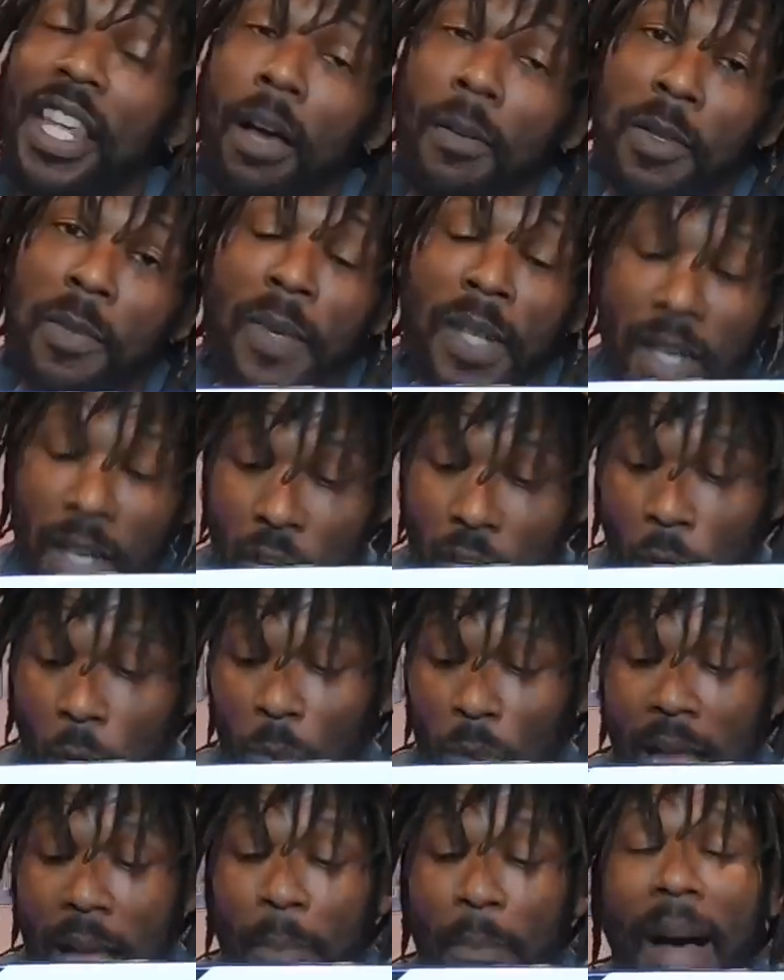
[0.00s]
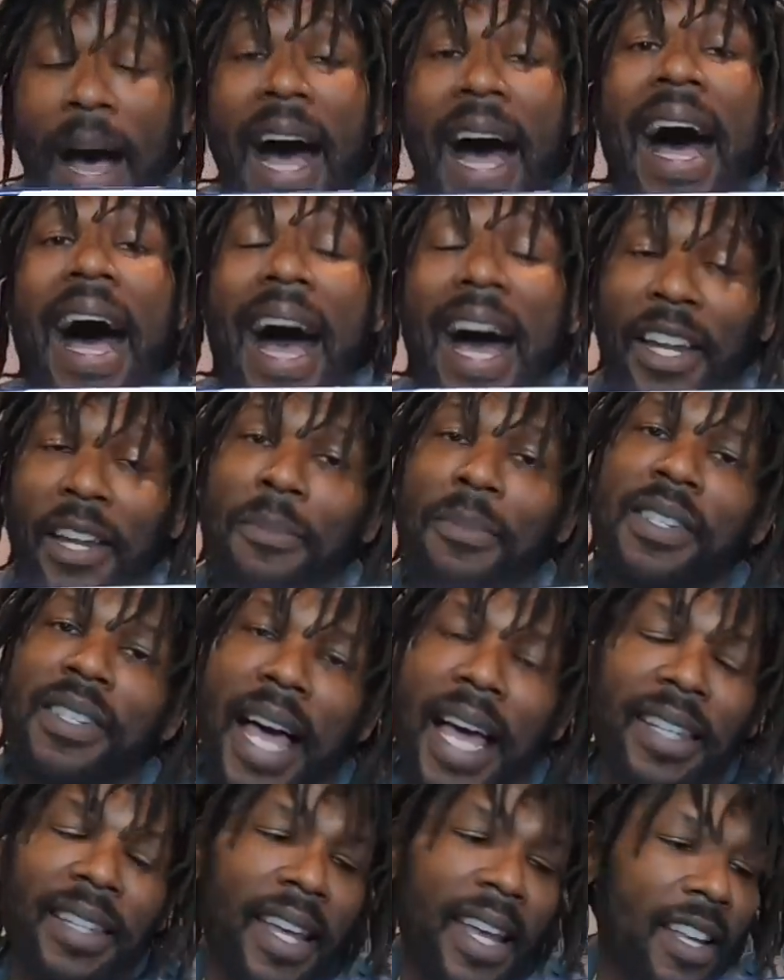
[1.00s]
helps me when I buy items
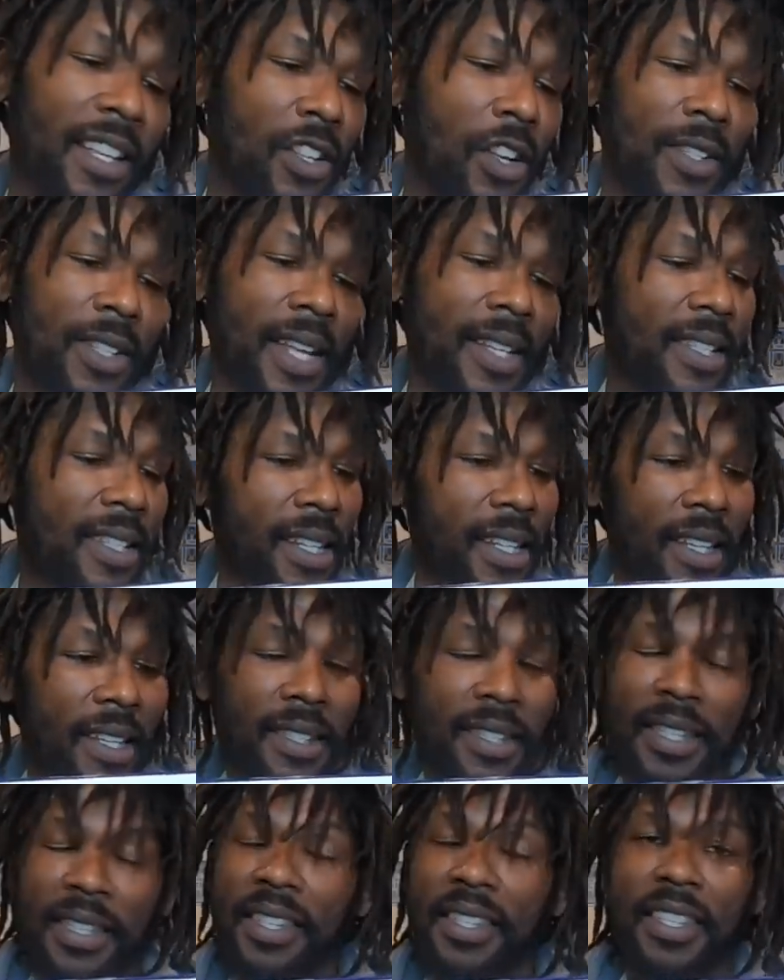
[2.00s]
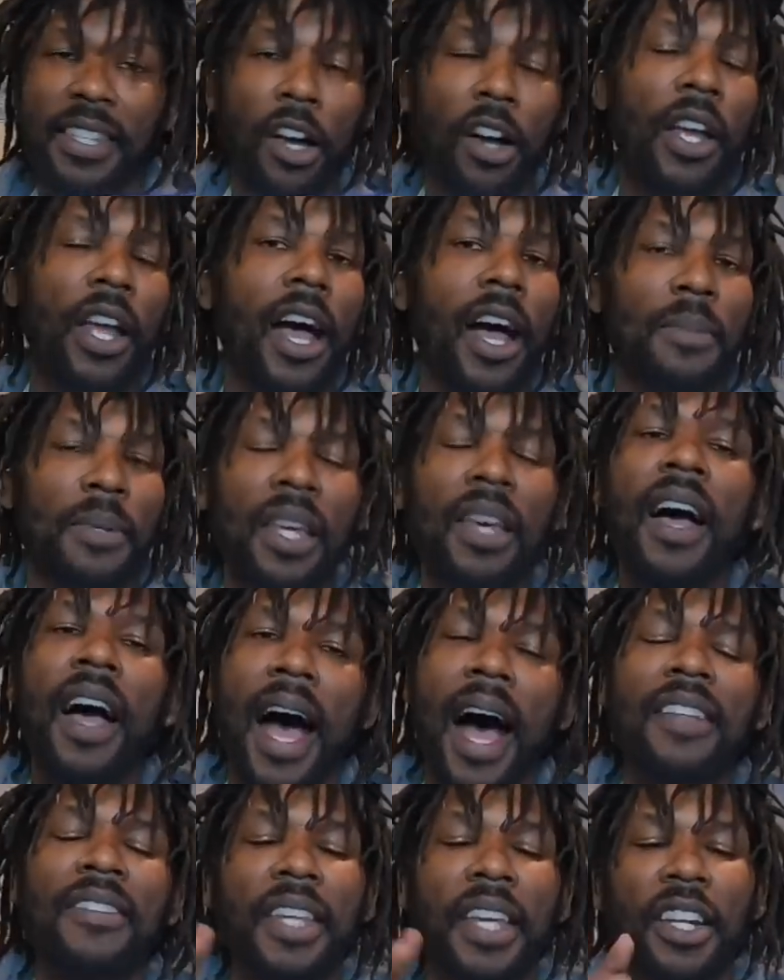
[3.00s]
like that. As long as I see consistent sale comps,
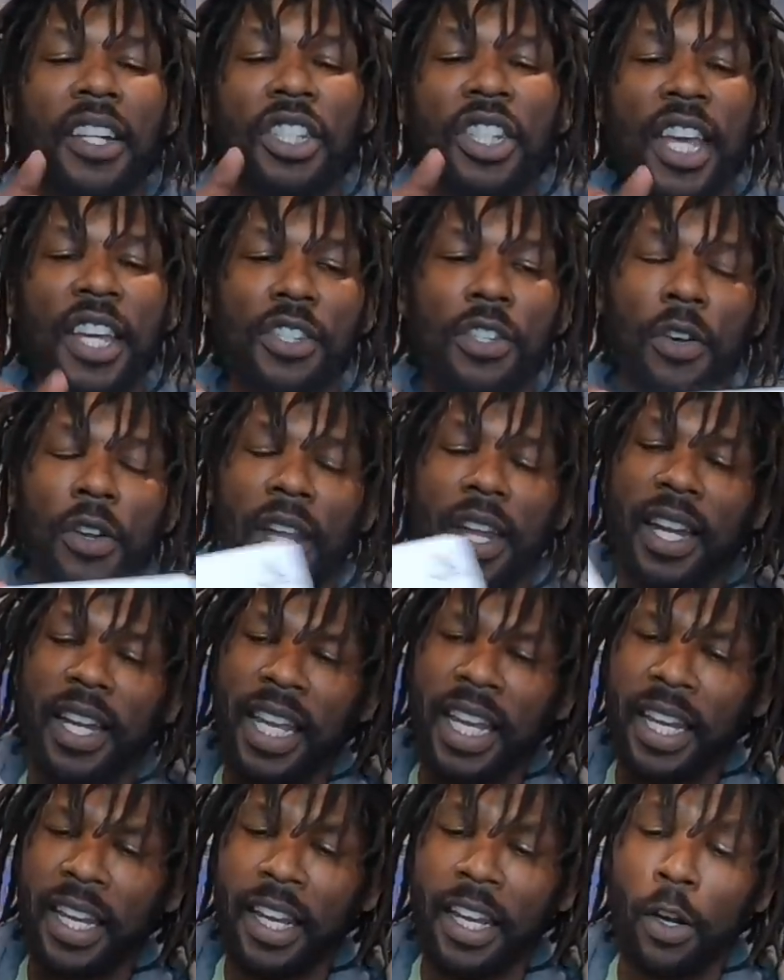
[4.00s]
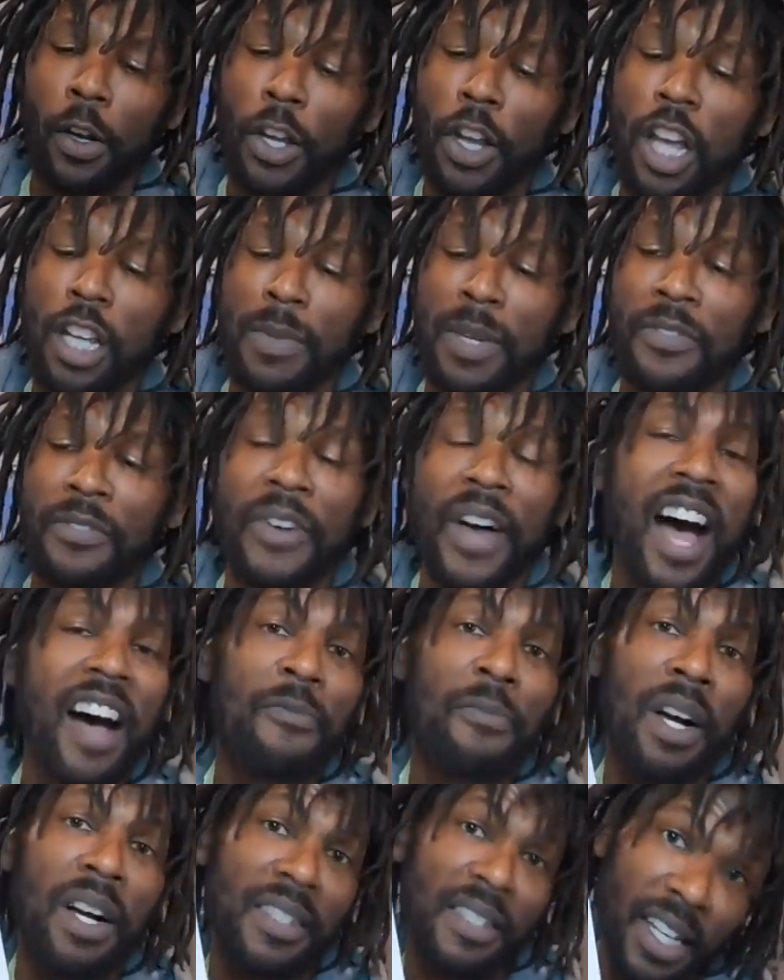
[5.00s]
I'll take a chance on it, and then it only costs me
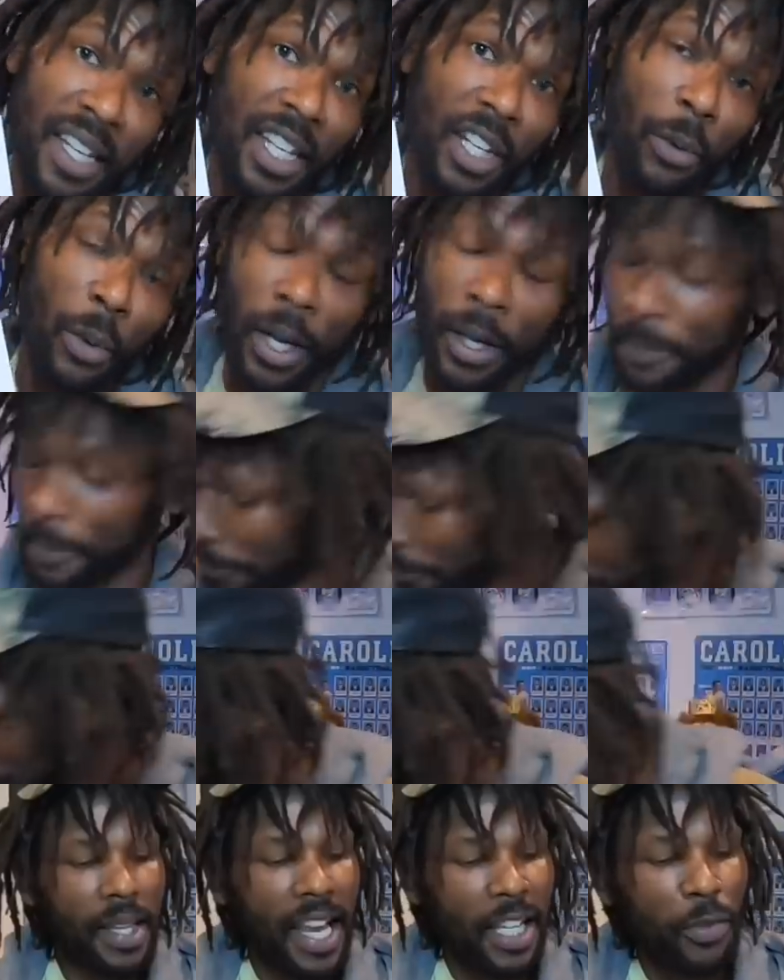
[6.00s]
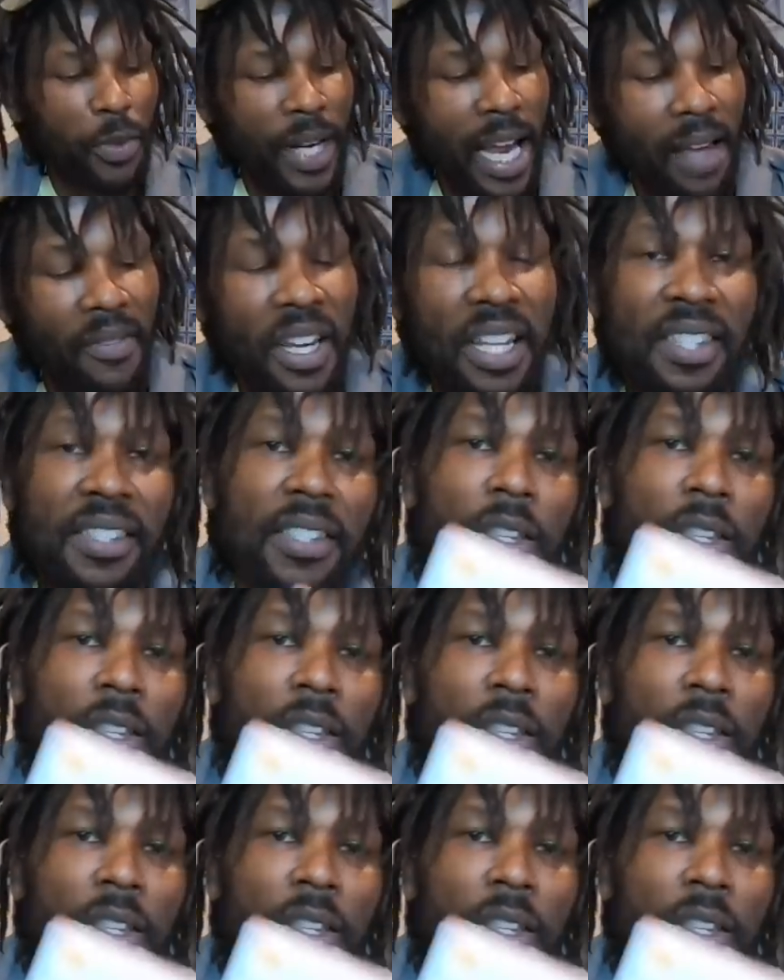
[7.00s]
$5 anyway. Next, we're gonna have these